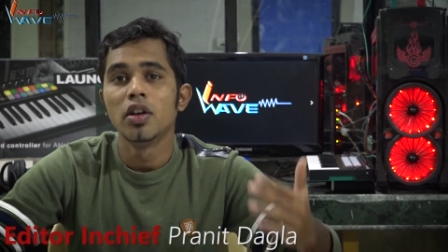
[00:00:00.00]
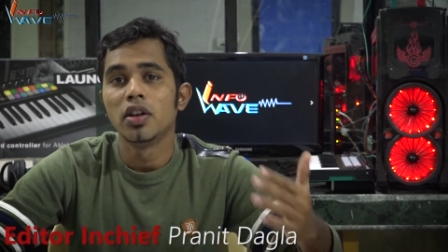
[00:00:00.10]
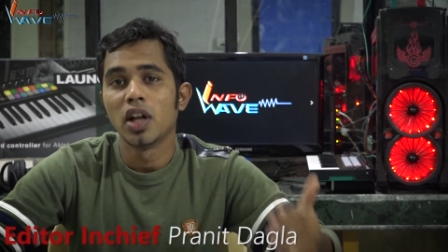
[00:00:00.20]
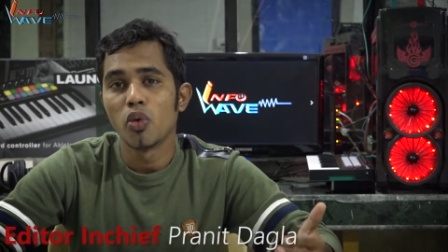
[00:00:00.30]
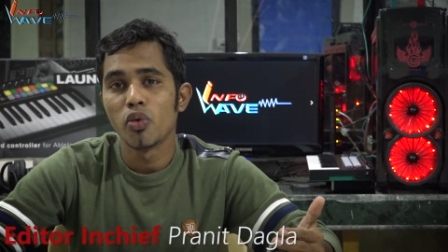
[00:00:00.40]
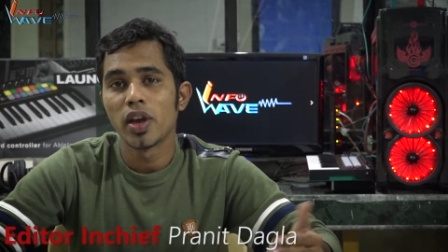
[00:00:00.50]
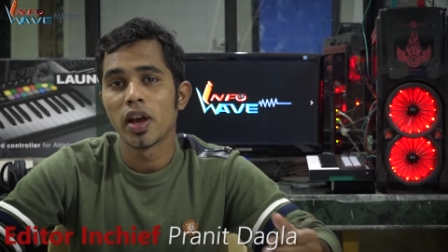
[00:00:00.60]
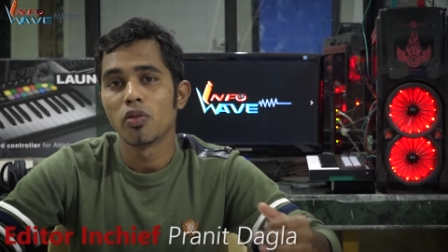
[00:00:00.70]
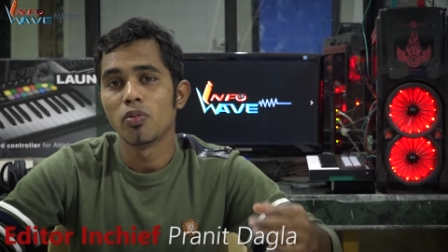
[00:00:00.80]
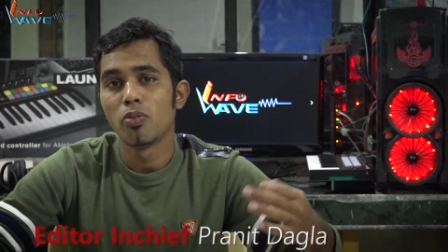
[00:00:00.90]
Now we
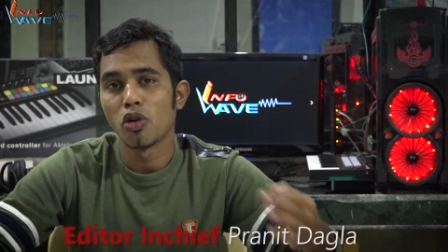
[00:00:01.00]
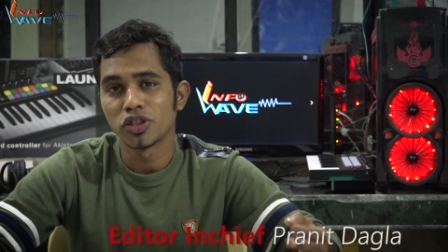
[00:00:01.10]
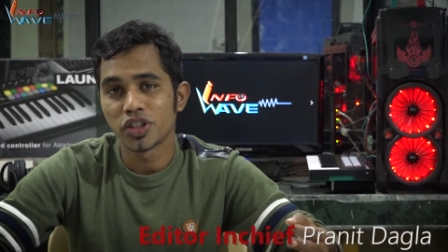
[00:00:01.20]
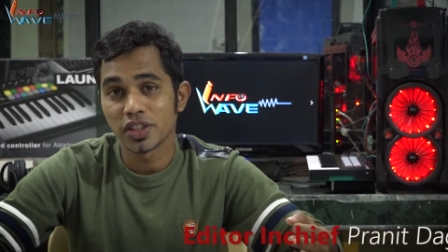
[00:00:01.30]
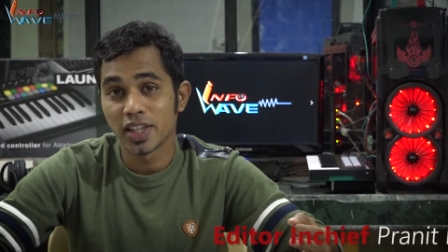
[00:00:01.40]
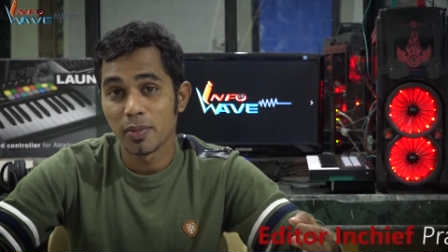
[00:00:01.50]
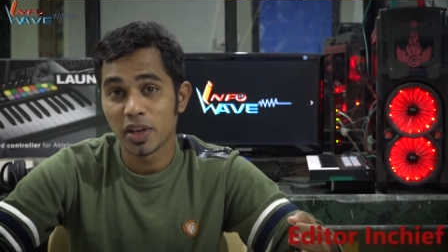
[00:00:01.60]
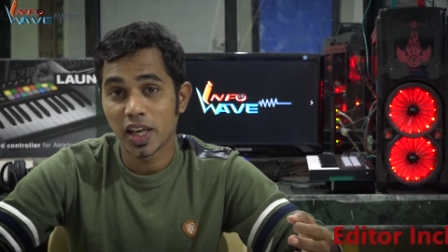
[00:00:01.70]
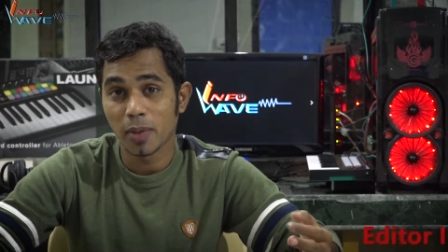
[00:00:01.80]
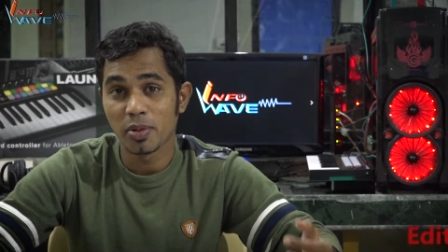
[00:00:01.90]
have monstrous
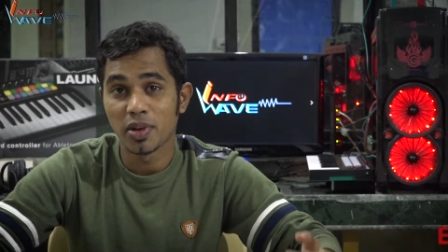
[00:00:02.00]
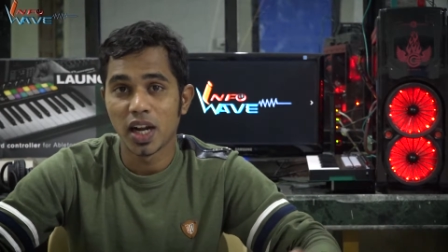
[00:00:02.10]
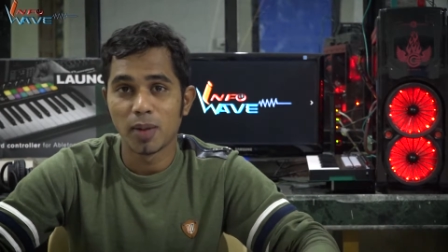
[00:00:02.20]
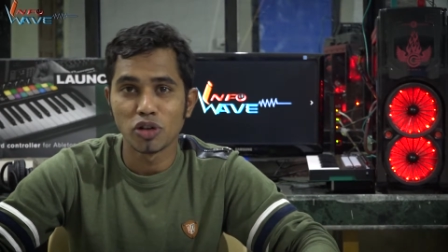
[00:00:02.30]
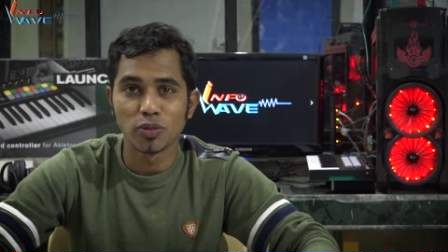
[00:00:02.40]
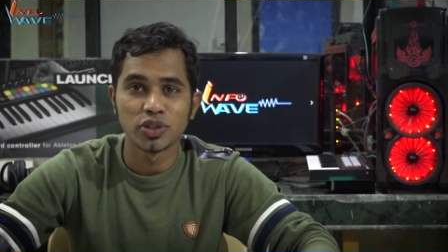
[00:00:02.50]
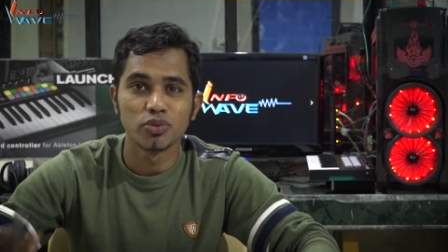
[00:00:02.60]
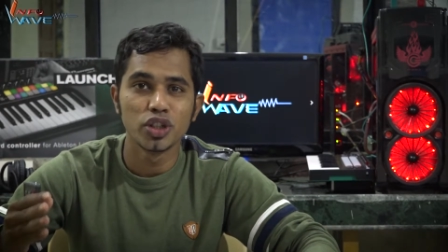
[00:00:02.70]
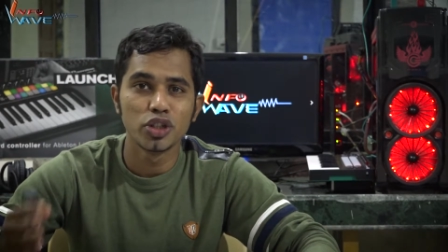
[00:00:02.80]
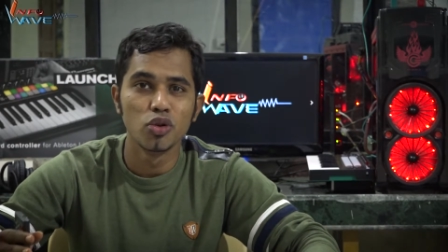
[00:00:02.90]
gaming capable laptops
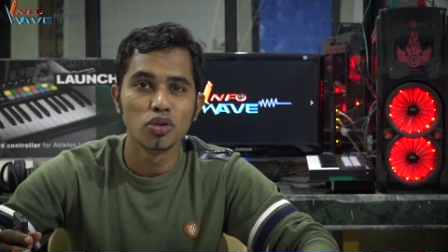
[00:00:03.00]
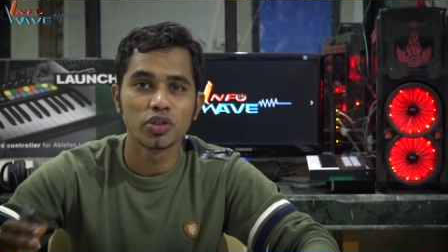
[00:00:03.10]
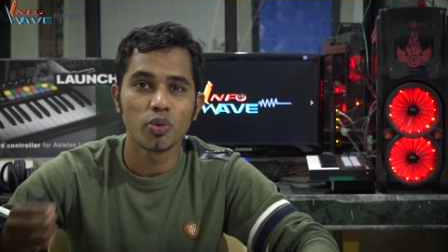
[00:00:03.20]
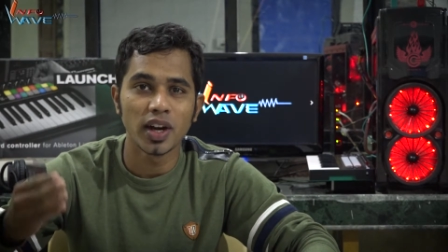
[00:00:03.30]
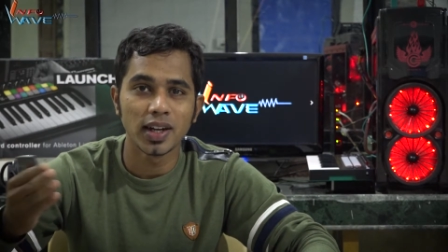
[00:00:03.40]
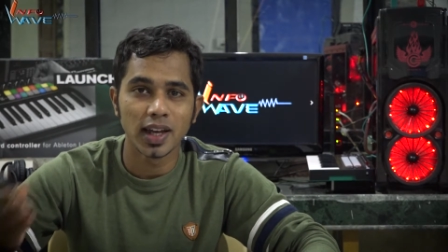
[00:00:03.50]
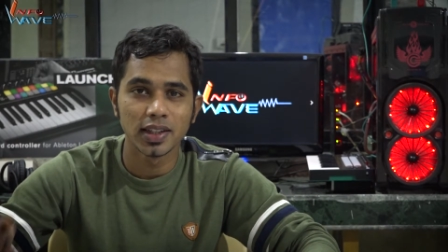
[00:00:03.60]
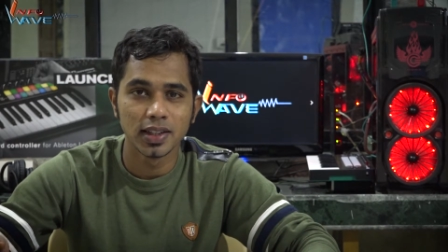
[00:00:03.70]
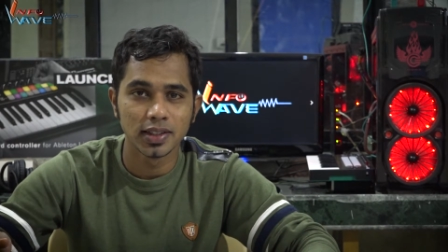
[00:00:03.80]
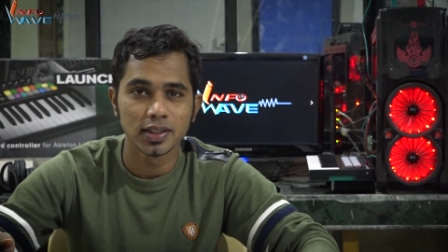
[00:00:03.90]
which looks quite
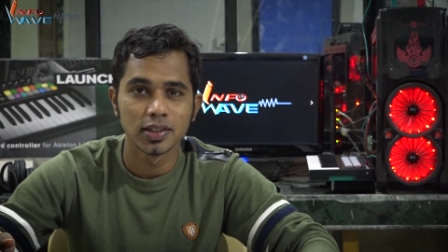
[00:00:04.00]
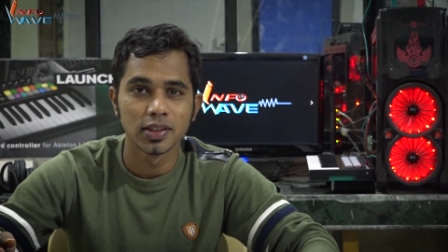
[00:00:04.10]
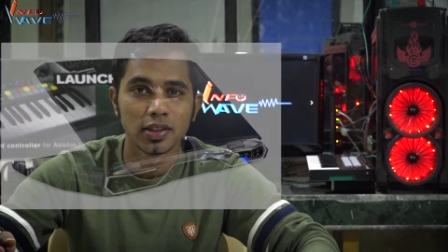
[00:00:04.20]
like this.